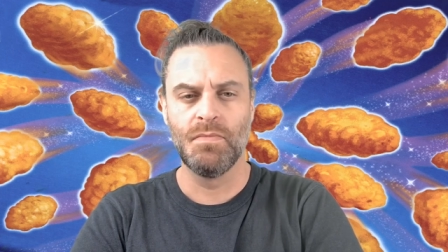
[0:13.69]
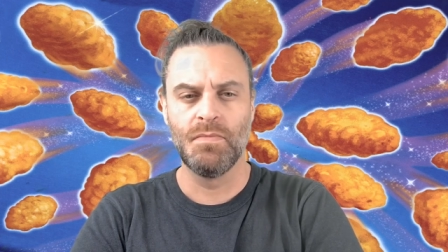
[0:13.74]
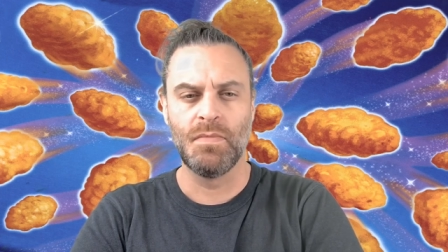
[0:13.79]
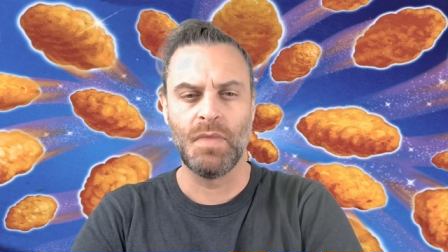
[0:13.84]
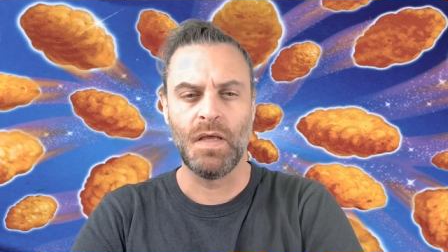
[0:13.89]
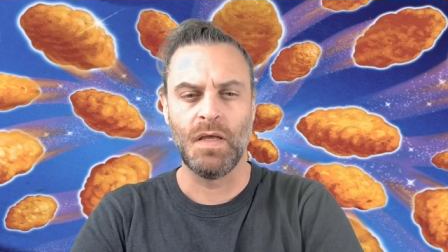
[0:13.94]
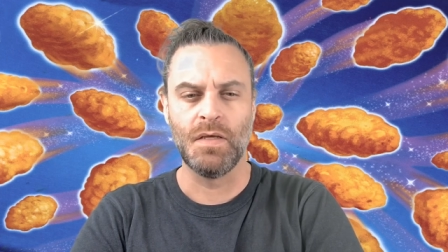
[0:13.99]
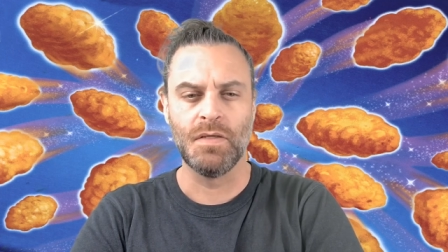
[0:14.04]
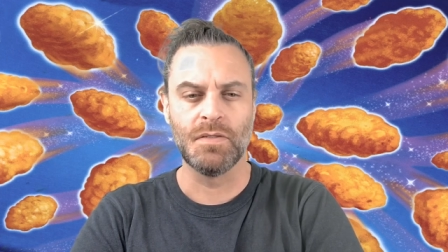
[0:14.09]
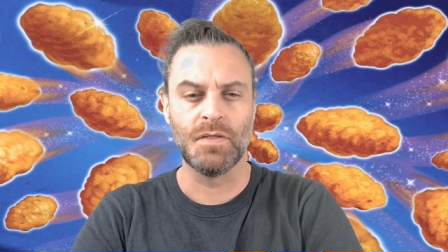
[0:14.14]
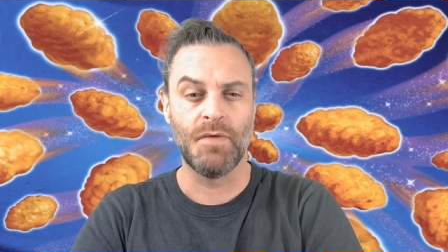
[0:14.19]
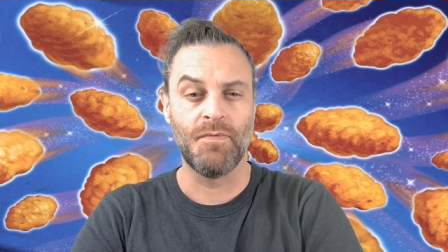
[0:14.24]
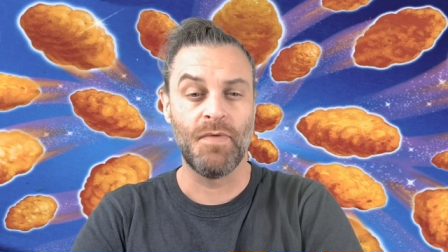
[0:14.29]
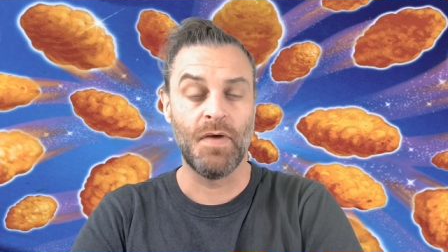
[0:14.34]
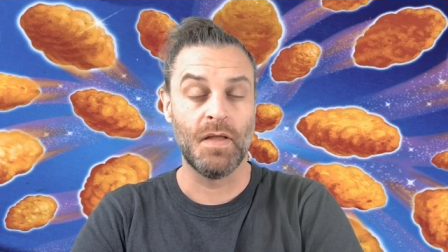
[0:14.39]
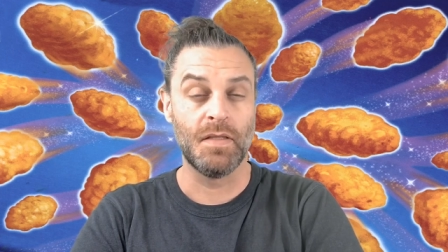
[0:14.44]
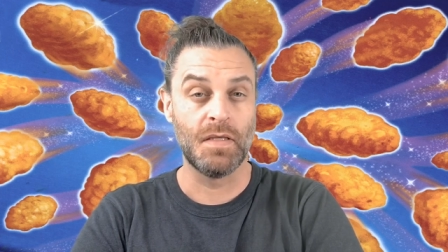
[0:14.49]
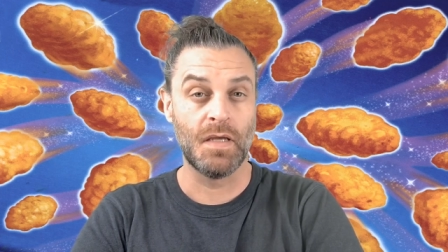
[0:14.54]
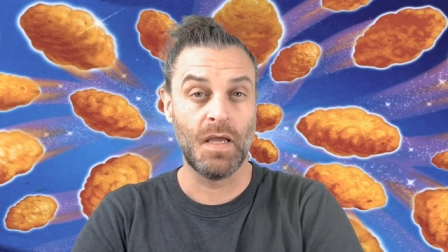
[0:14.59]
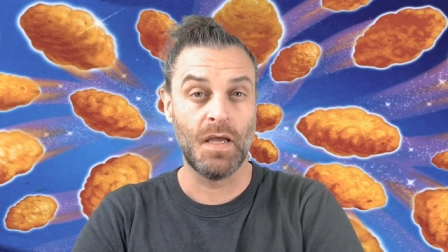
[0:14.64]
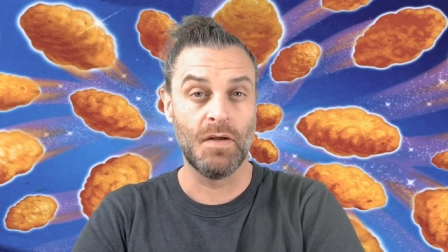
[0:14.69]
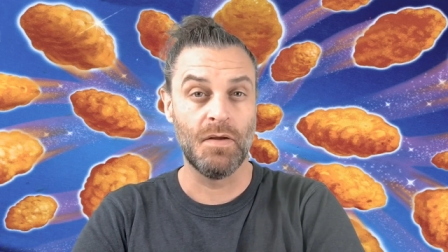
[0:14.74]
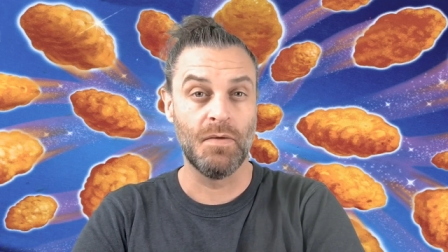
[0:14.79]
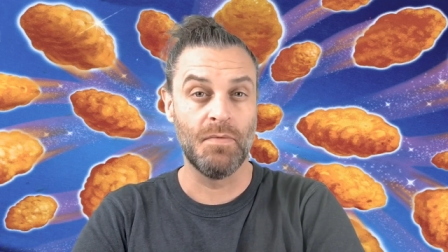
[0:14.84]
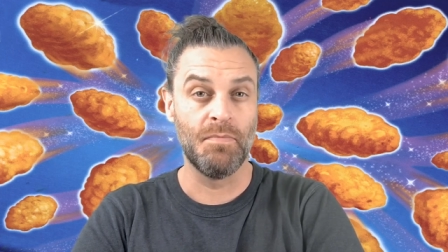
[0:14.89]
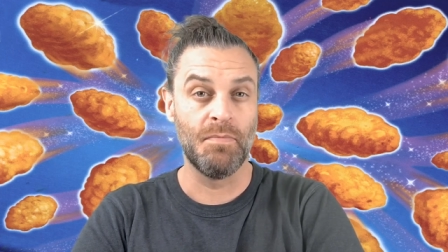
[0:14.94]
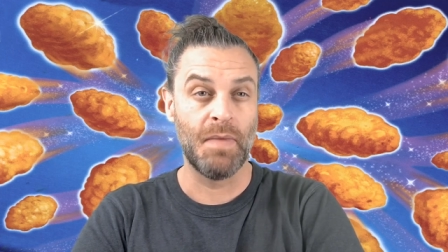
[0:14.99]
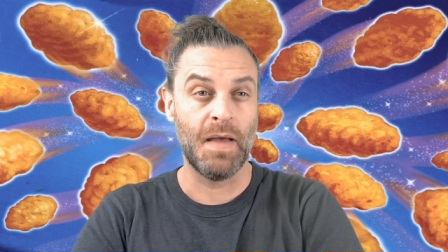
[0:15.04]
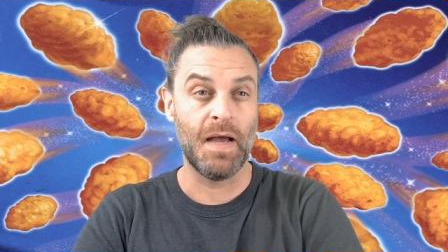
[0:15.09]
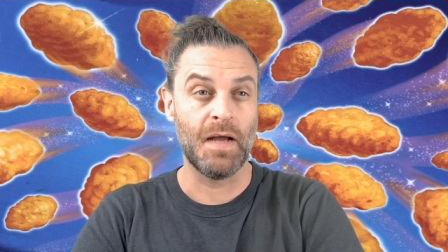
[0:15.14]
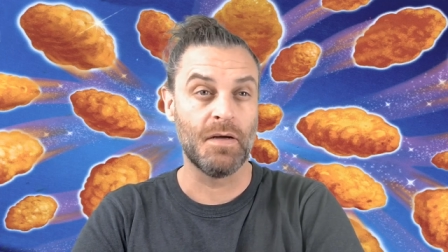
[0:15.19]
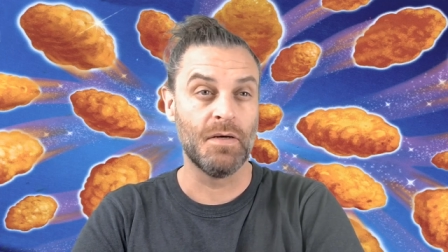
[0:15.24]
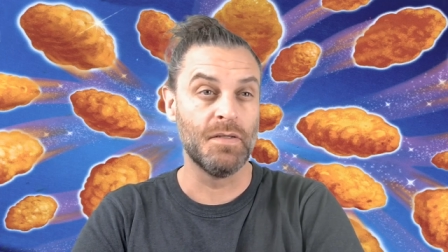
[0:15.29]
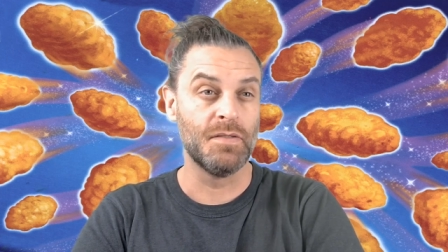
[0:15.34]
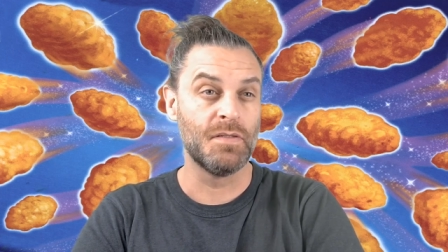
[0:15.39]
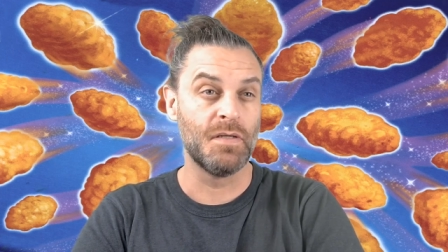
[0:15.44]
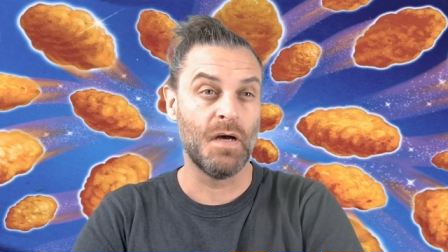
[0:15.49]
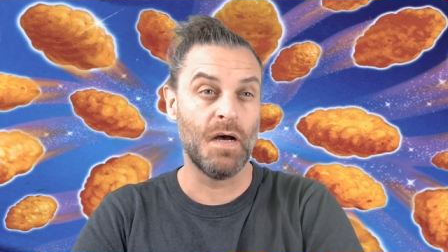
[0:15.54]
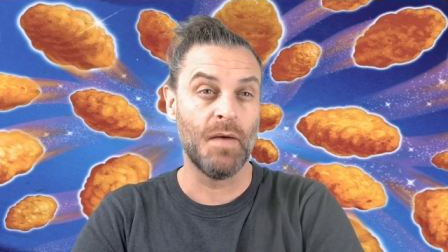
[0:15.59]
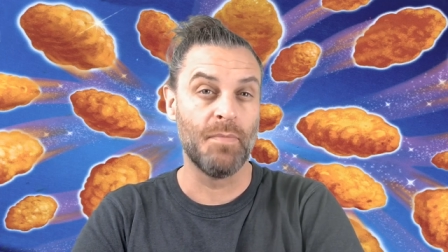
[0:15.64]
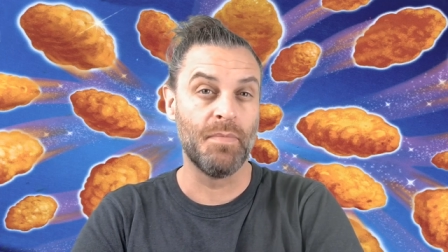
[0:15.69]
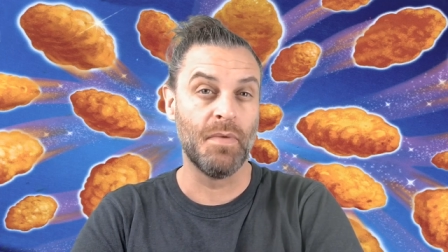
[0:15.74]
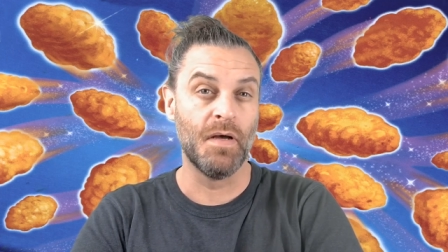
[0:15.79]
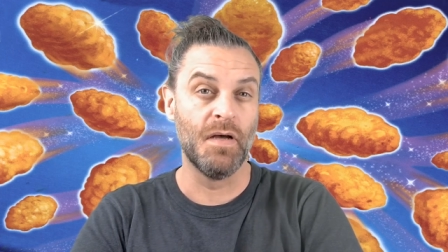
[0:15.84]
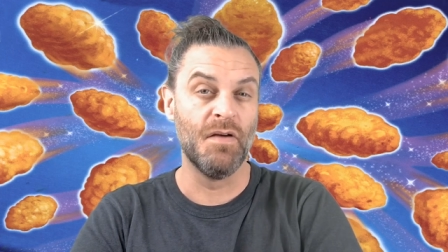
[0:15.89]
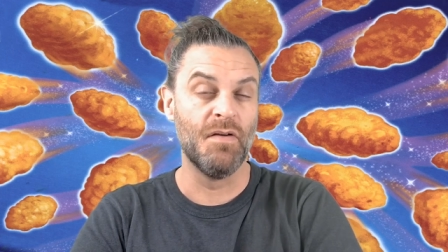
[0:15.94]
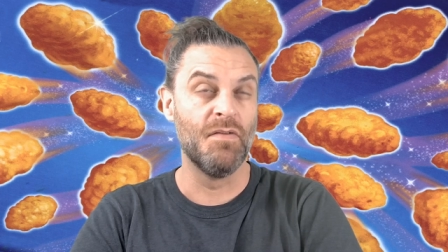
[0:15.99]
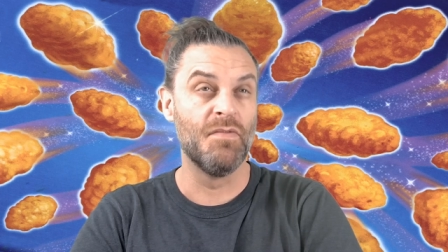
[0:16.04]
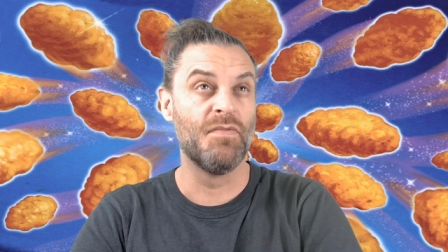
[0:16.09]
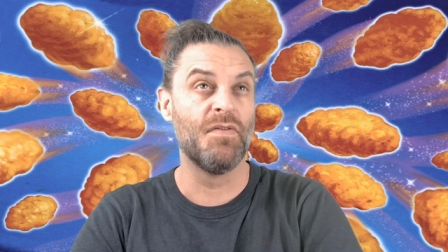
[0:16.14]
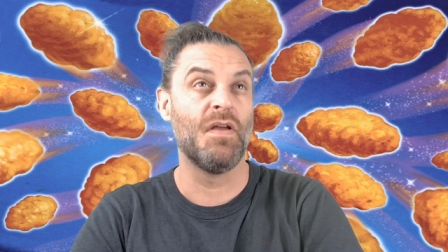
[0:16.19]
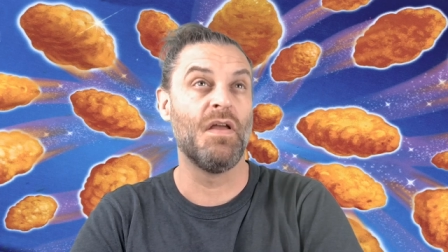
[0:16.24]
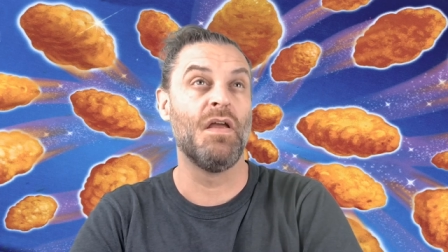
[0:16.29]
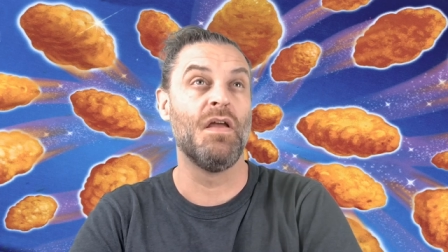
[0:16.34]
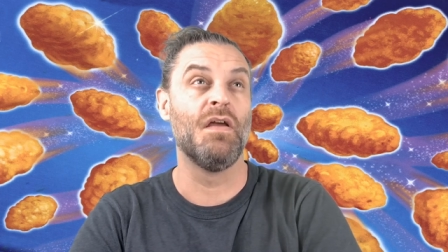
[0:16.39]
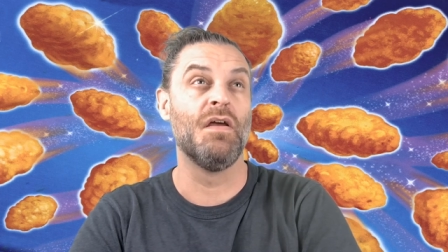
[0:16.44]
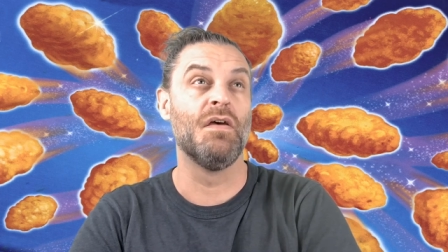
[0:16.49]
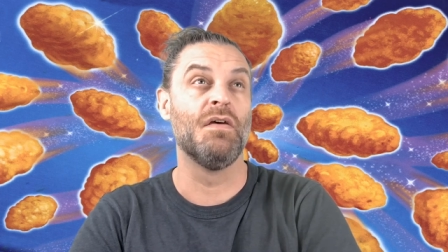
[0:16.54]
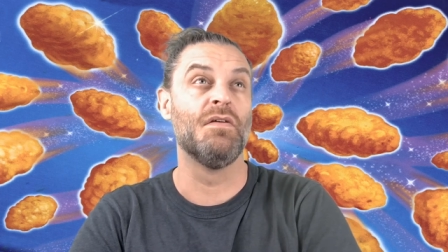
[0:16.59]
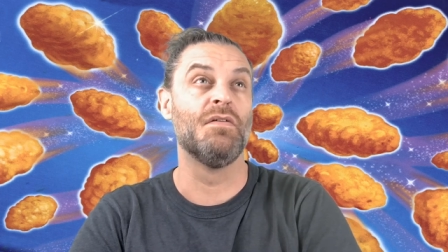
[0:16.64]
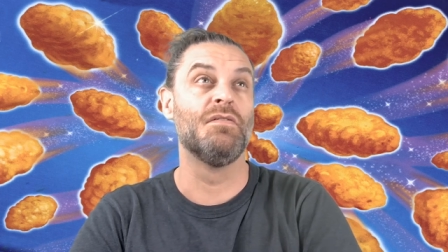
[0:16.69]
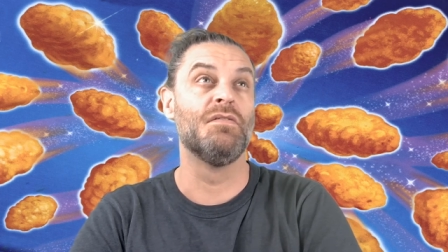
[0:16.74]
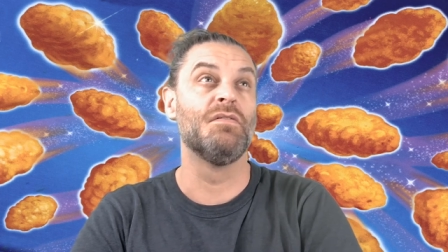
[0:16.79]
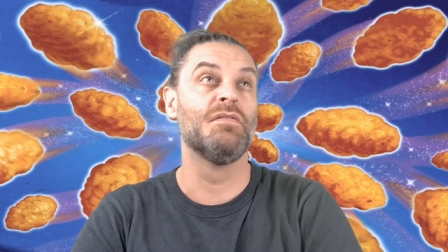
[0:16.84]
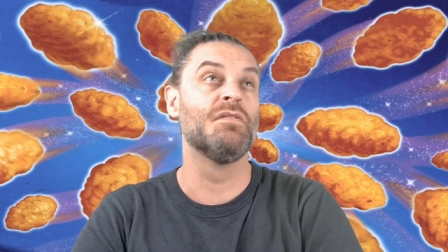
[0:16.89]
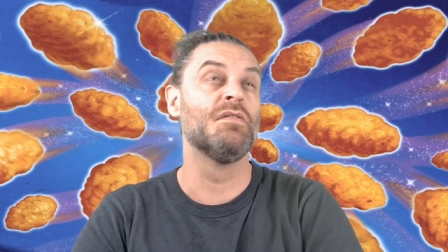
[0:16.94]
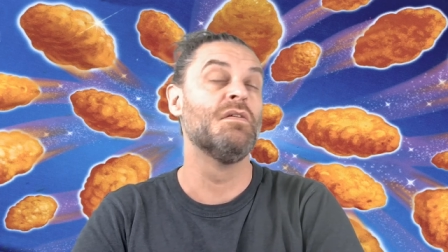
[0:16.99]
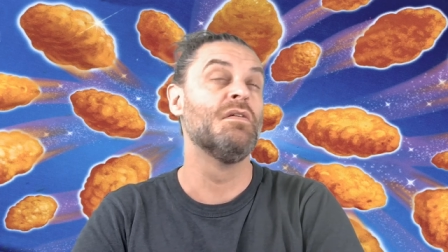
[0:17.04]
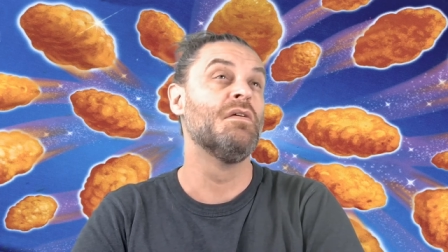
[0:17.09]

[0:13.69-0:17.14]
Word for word: things I've had to get on back on top of, and